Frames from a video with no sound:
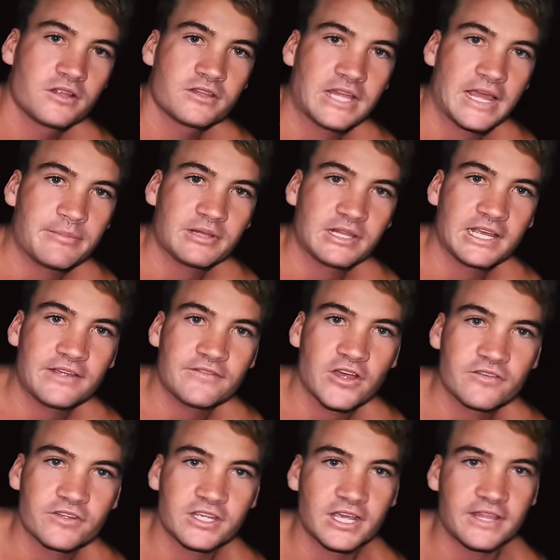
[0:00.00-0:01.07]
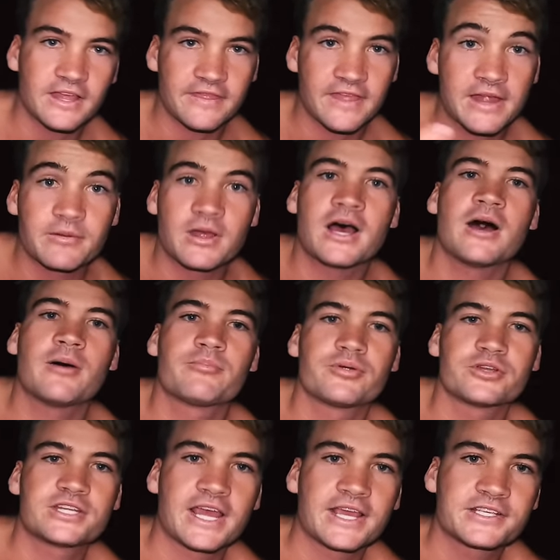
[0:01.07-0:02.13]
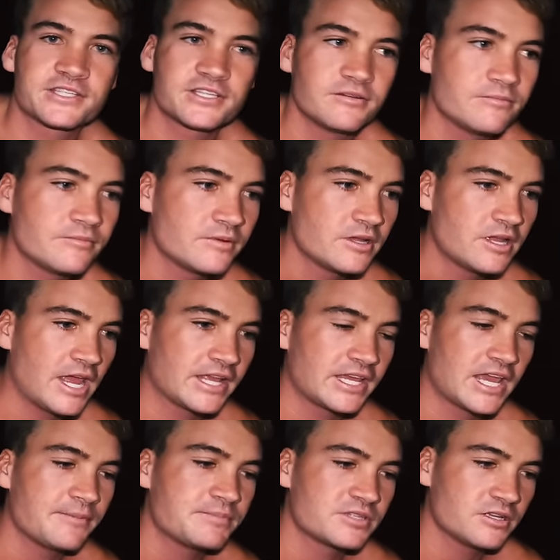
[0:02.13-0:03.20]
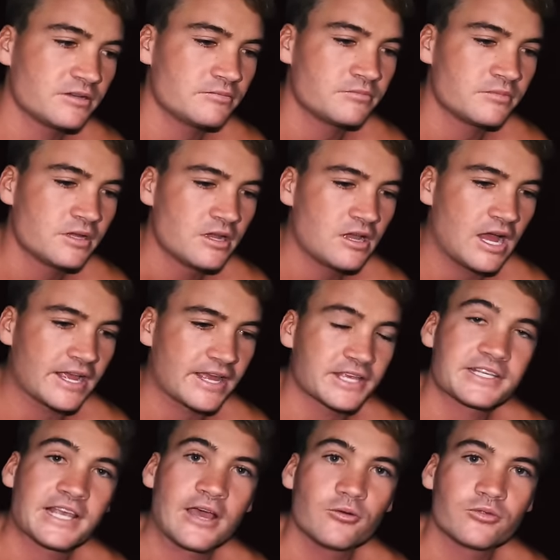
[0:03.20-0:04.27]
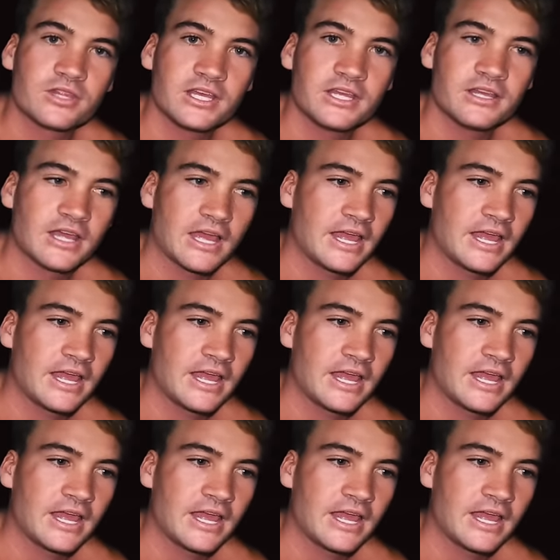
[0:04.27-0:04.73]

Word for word: they believe over here that that uh, protects them and keeps them, I guess, healthy.